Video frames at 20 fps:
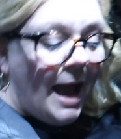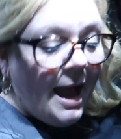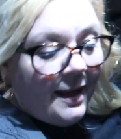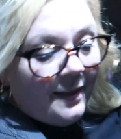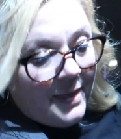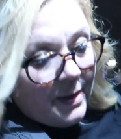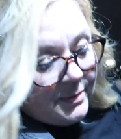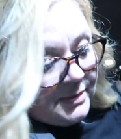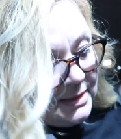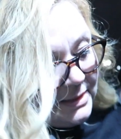yeah,
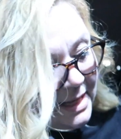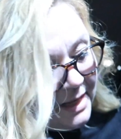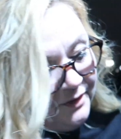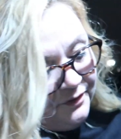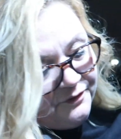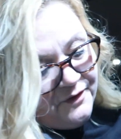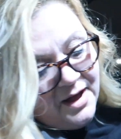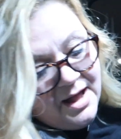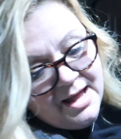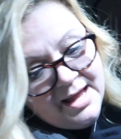that was a lot
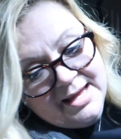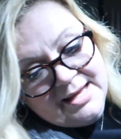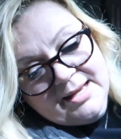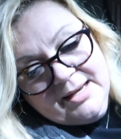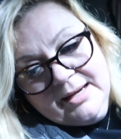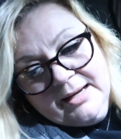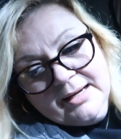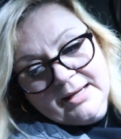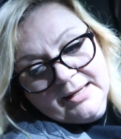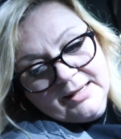of
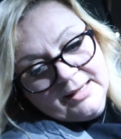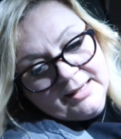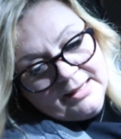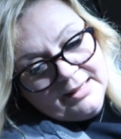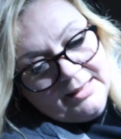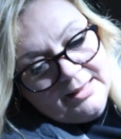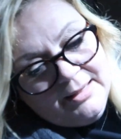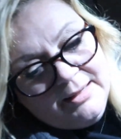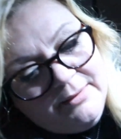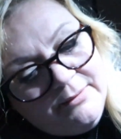fun.
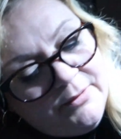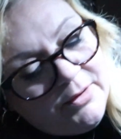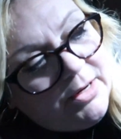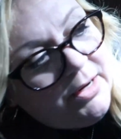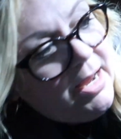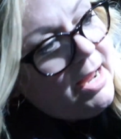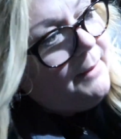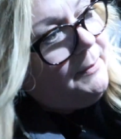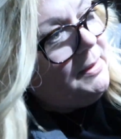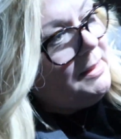
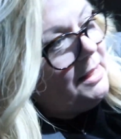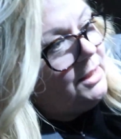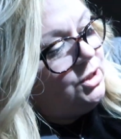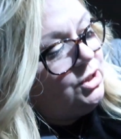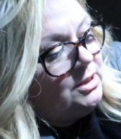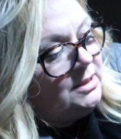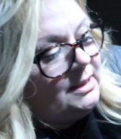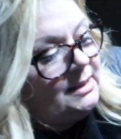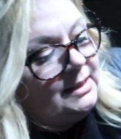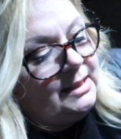Very happy that
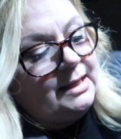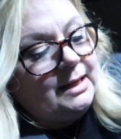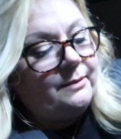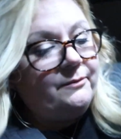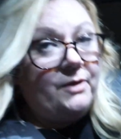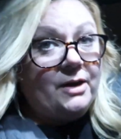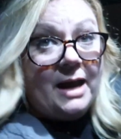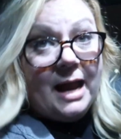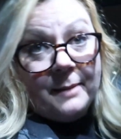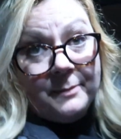she did it.
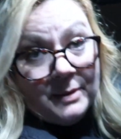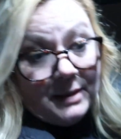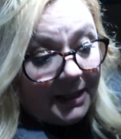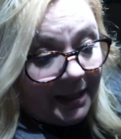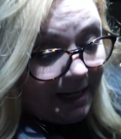I'm very happy